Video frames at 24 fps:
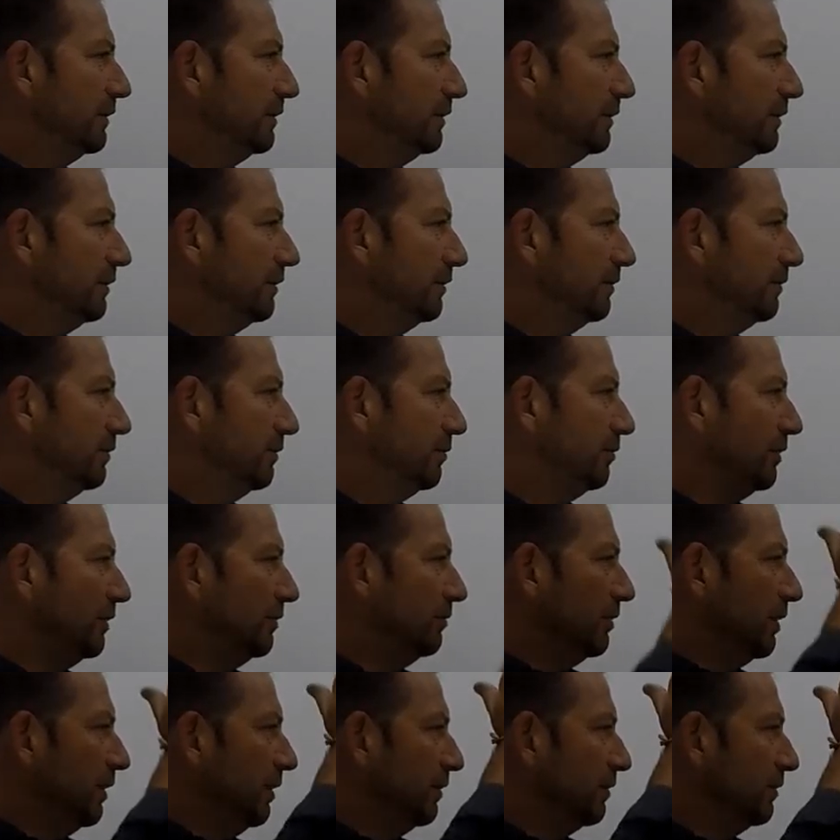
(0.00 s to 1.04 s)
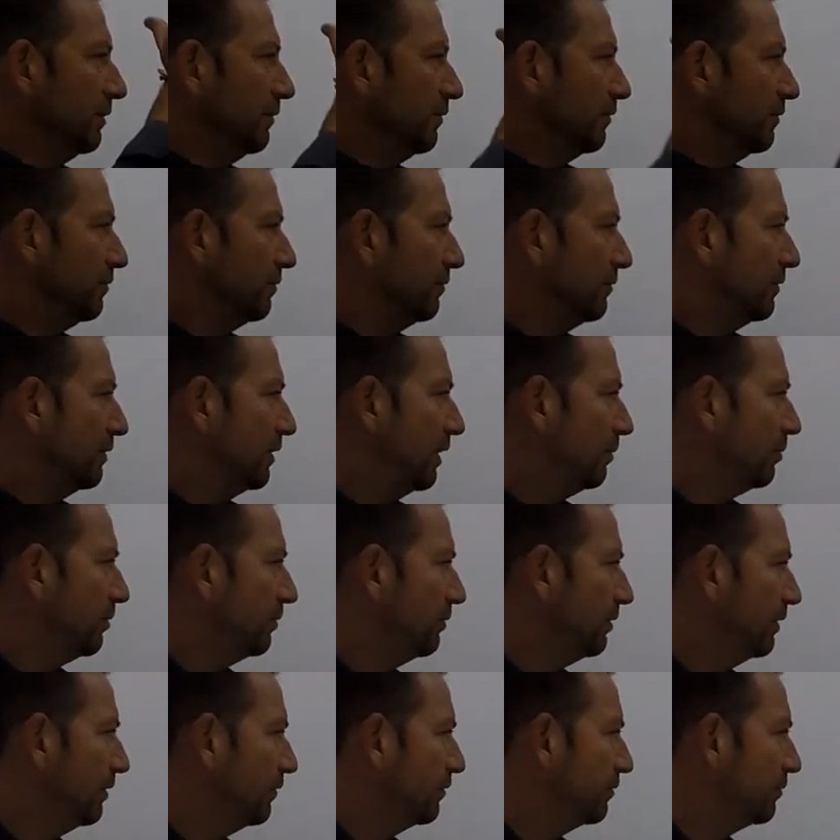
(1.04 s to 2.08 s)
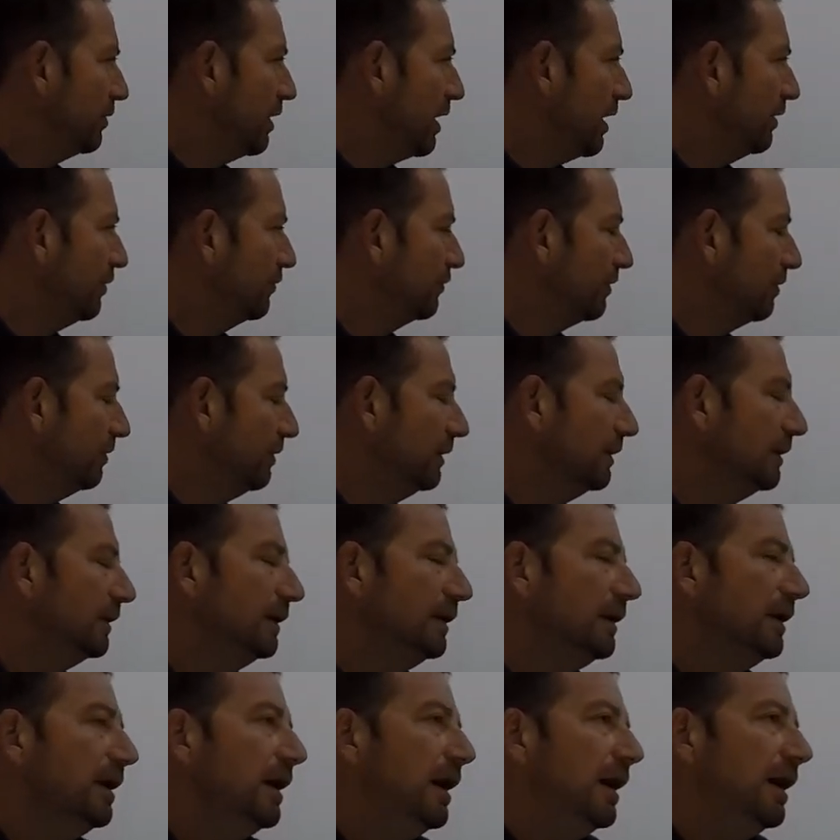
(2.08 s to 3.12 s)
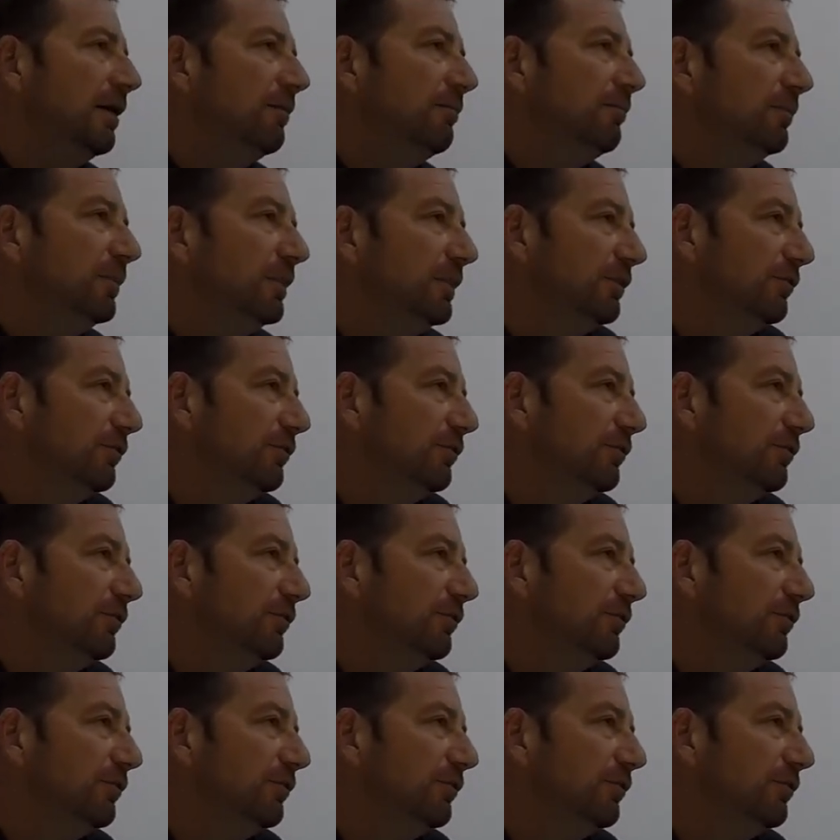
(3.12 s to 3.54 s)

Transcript: The big one? It's a couple of weeks away or something.